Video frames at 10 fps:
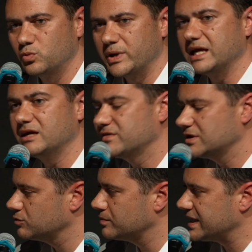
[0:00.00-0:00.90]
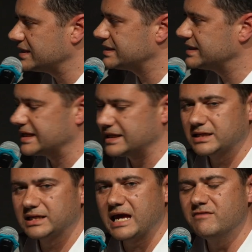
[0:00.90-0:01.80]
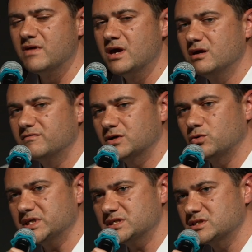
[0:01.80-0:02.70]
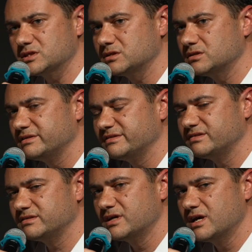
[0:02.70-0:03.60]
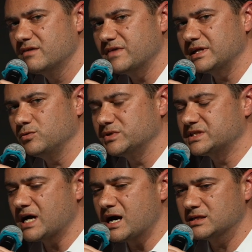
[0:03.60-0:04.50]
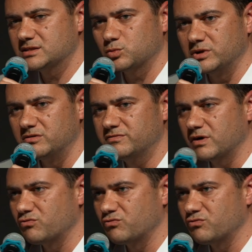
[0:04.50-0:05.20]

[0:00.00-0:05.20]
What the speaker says: wherever you might think. And the questions that he was tasked with